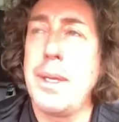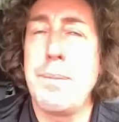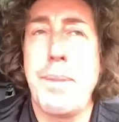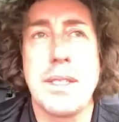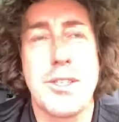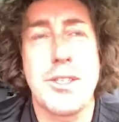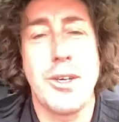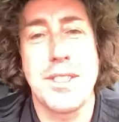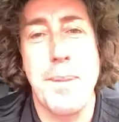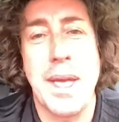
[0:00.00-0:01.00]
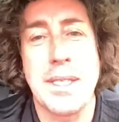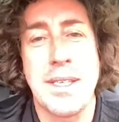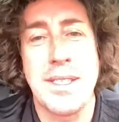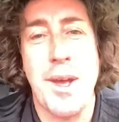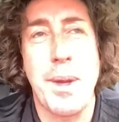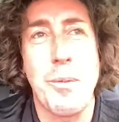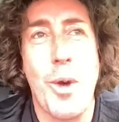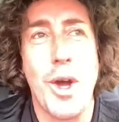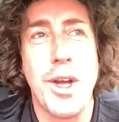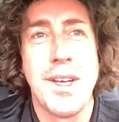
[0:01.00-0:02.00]
Stokes is amazing, is he? I mean,
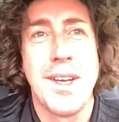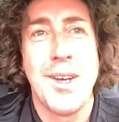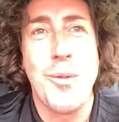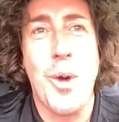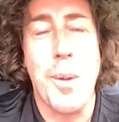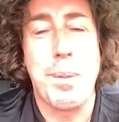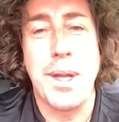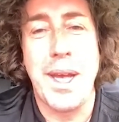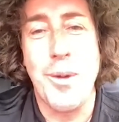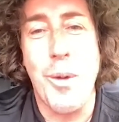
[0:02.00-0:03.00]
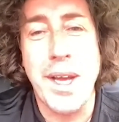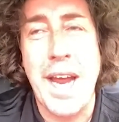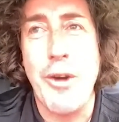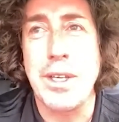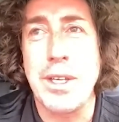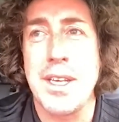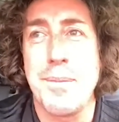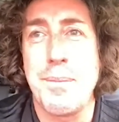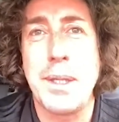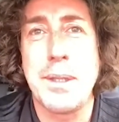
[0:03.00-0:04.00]
what a player, what a
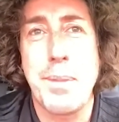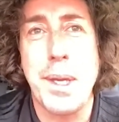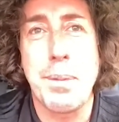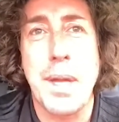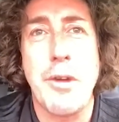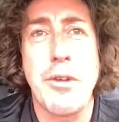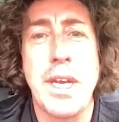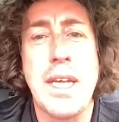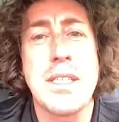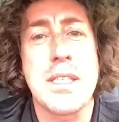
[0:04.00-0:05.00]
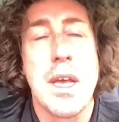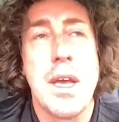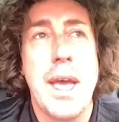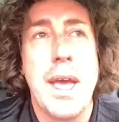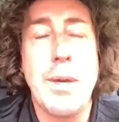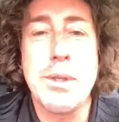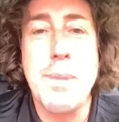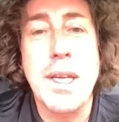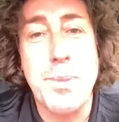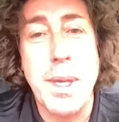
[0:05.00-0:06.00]
character, big player. And he was
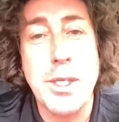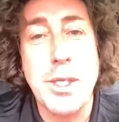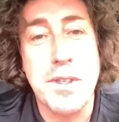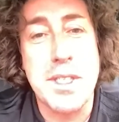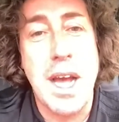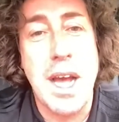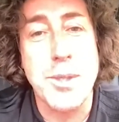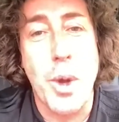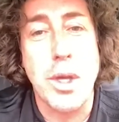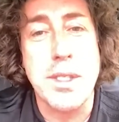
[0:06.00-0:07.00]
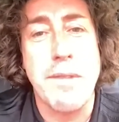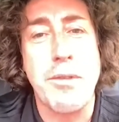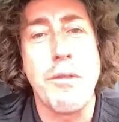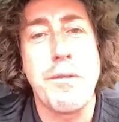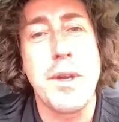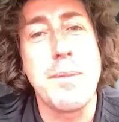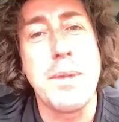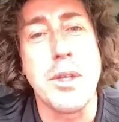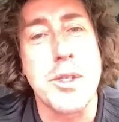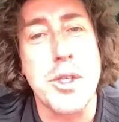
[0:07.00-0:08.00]
my special for Star Sports. I've gone for him,
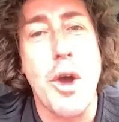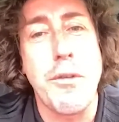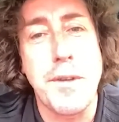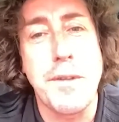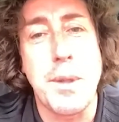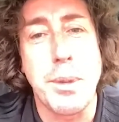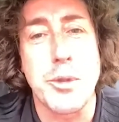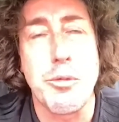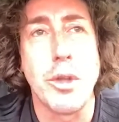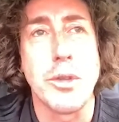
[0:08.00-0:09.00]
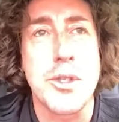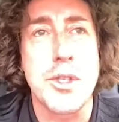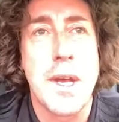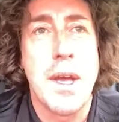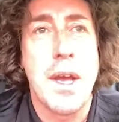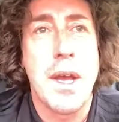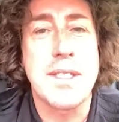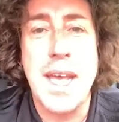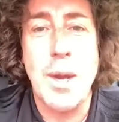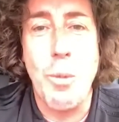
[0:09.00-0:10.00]
you know, to score 50-plus runs,
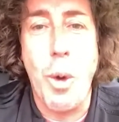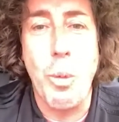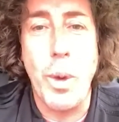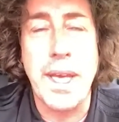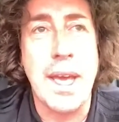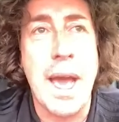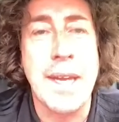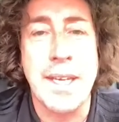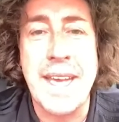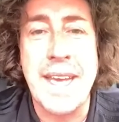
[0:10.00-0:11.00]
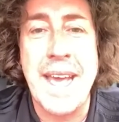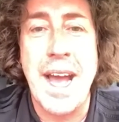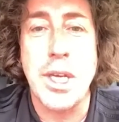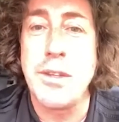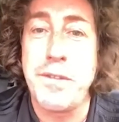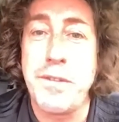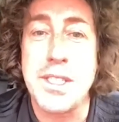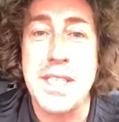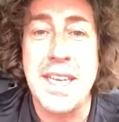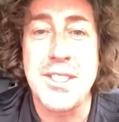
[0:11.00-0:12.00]
take one wicket and a catch in the
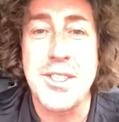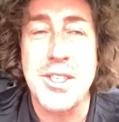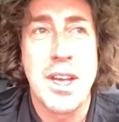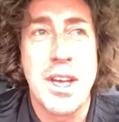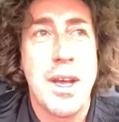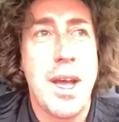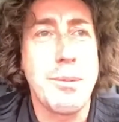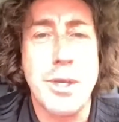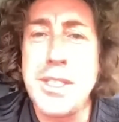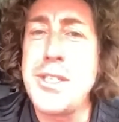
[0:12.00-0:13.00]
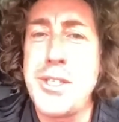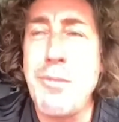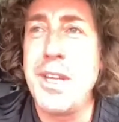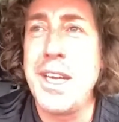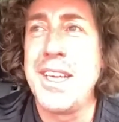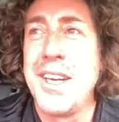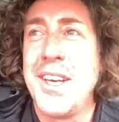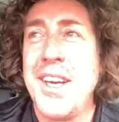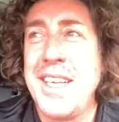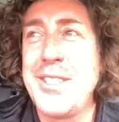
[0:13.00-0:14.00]
first innings. Because
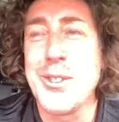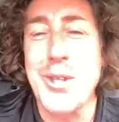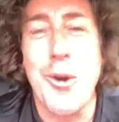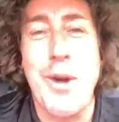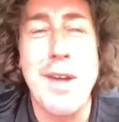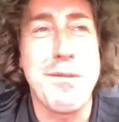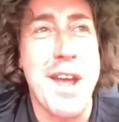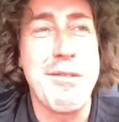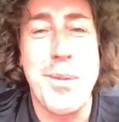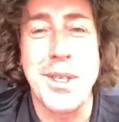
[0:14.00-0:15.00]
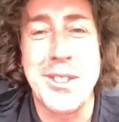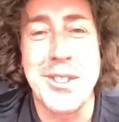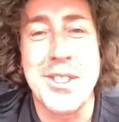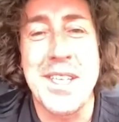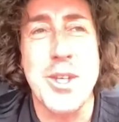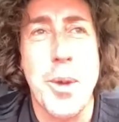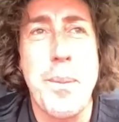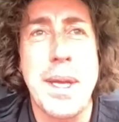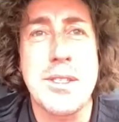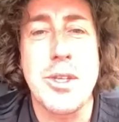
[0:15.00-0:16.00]
he does all right for everybody, doesn't he? So
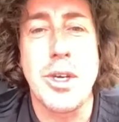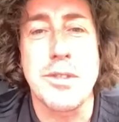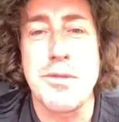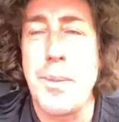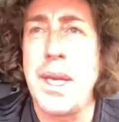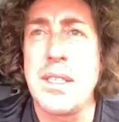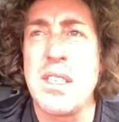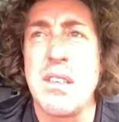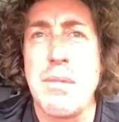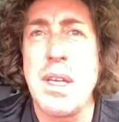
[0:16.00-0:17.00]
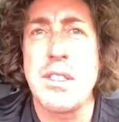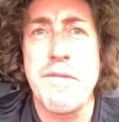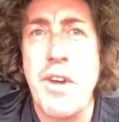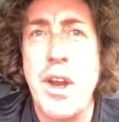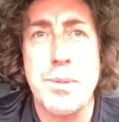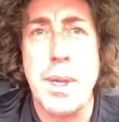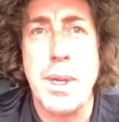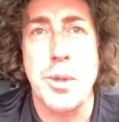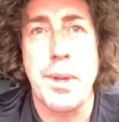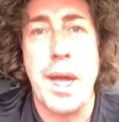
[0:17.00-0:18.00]
Ben Stokes, for me, is a very
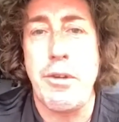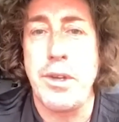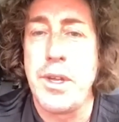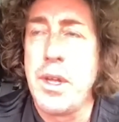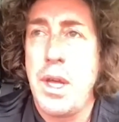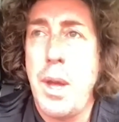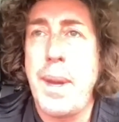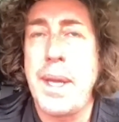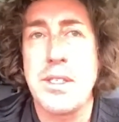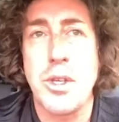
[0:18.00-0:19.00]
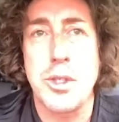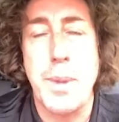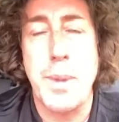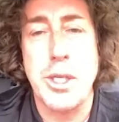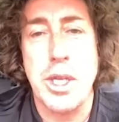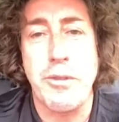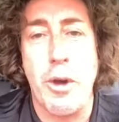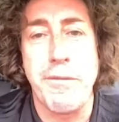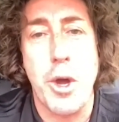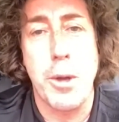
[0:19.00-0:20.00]
special player and a Ben Stokes special I've gone for.